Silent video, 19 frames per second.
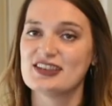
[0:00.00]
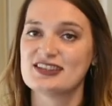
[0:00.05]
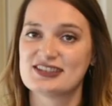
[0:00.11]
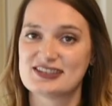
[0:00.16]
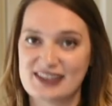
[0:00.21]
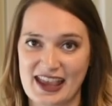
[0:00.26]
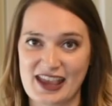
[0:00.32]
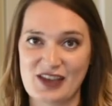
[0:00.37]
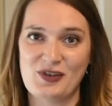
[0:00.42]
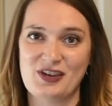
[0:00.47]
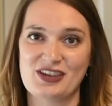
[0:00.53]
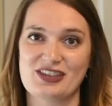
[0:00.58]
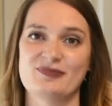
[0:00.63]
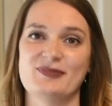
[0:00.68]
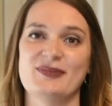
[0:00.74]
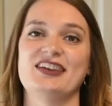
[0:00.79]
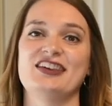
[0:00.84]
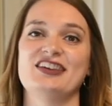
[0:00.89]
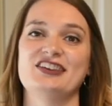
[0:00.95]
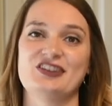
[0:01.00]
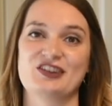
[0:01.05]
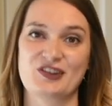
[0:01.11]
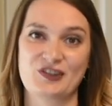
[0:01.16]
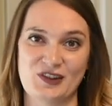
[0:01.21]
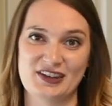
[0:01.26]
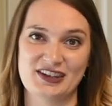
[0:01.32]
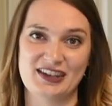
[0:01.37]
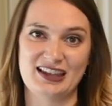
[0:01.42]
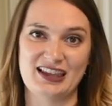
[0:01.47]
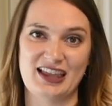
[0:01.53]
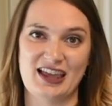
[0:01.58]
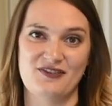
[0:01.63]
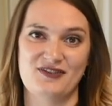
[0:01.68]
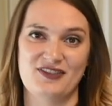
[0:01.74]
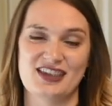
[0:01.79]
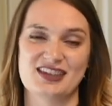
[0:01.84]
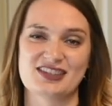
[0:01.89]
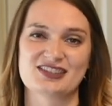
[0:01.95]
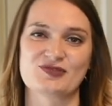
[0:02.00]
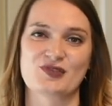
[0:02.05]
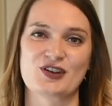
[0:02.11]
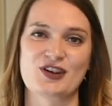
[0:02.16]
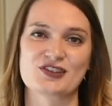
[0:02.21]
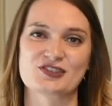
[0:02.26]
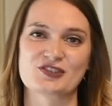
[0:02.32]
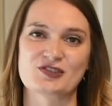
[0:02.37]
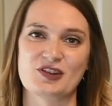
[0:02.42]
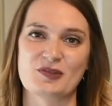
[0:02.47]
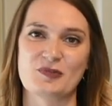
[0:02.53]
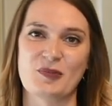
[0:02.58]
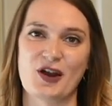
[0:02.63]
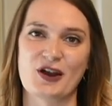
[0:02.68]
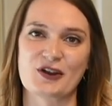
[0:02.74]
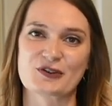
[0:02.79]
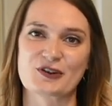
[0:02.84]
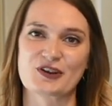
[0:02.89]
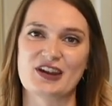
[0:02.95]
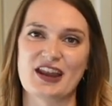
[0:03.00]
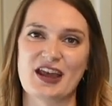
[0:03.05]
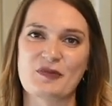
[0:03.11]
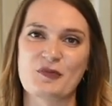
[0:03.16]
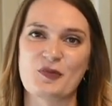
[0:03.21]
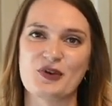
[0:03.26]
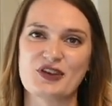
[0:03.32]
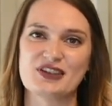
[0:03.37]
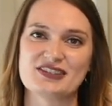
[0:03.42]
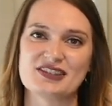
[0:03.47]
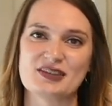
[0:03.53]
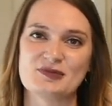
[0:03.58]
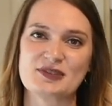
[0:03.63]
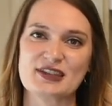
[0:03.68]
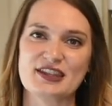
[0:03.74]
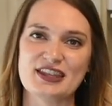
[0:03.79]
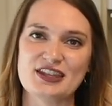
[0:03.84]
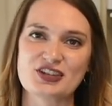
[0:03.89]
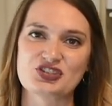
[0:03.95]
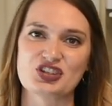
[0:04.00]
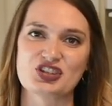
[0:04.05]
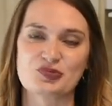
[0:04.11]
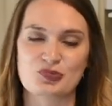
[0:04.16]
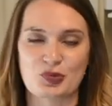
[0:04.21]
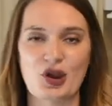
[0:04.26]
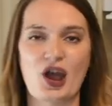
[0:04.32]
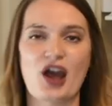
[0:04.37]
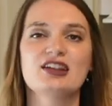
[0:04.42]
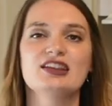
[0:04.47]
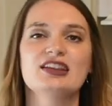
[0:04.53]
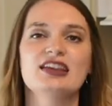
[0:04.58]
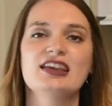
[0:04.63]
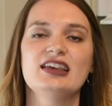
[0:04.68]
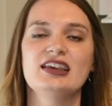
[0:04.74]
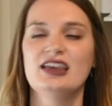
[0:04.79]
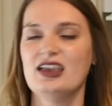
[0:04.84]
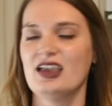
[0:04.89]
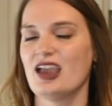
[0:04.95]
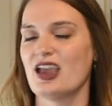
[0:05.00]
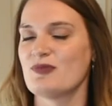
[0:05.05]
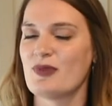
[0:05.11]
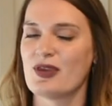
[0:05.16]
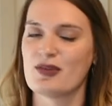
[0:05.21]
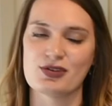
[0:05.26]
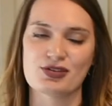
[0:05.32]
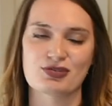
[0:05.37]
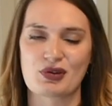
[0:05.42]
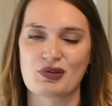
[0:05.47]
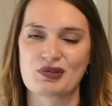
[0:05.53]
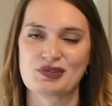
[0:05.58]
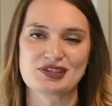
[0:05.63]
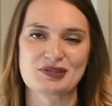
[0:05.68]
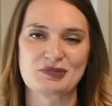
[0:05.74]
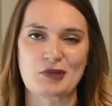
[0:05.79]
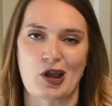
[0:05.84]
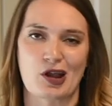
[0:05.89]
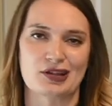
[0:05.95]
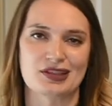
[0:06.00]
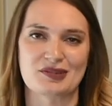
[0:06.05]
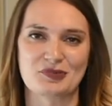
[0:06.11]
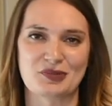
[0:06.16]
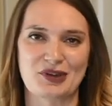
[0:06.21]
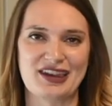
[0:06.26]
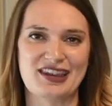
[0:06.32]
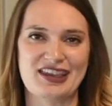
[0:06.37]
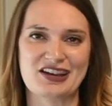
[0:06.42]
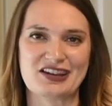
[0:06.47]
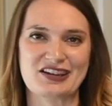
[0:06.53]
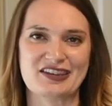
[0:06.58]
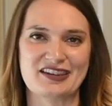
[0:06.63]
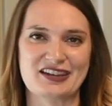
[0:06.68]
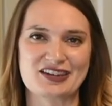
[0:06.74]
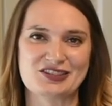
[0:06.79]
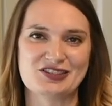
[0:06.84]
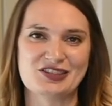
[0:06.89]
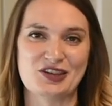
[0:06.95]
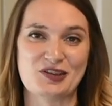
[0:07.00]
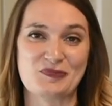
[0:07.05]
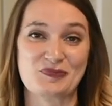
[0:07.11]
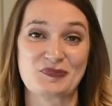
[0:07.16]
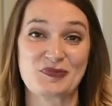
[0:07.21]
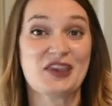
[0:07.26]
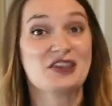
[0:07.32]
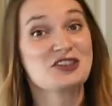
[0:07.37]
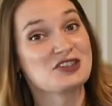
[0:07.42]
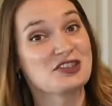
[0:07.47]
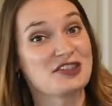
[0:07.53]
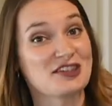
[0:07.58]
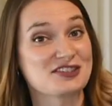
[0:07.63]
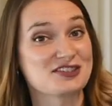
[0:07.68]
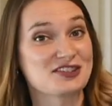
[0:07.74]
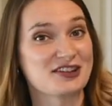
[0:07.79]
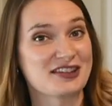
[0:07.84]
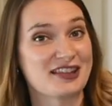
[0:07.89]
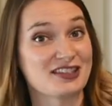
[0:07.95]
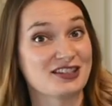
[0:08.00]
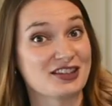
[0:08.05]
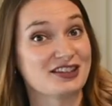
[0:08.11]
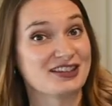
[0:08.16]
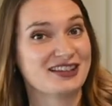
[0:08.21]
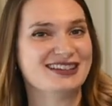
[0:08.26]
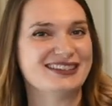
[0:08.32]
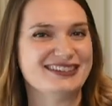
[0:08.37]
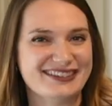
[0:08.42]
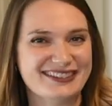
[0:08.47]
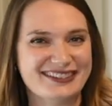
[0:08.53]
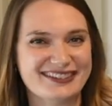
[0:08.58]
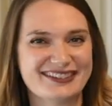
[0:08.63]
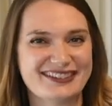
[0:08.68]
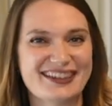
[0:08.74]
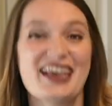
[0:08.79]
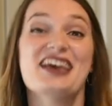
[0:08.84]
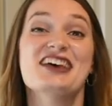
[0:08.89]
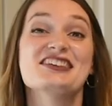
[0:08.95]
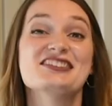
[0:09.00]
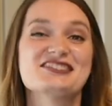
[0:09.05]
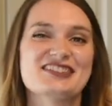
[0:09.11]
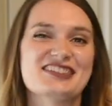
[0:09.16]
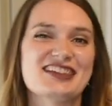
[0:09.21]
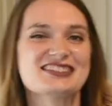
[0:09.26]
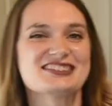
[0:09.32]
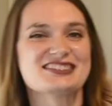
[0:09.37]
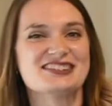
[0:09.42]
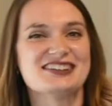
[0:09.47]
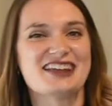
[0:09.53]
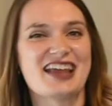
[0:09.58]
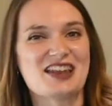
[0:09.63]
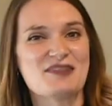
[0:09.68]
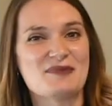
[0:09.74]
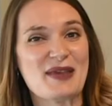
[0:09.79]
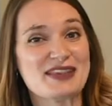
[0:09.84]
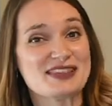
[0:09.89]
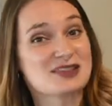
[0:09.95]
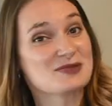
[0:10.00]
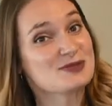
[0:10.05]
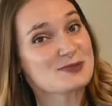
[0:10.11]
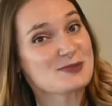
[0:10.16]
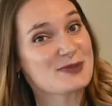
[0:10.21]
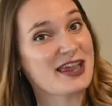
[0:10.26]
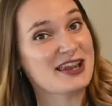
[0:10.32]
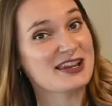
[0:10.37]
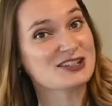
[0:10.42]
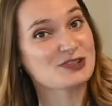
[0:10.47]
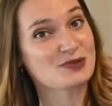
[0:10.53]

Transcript: stay with me, you're going to love this. We're also going to partner it up with some delicious broccoli and maybe throw in some garlic bread here and there too. So let's, turn, so let's learn how to make some spaghetti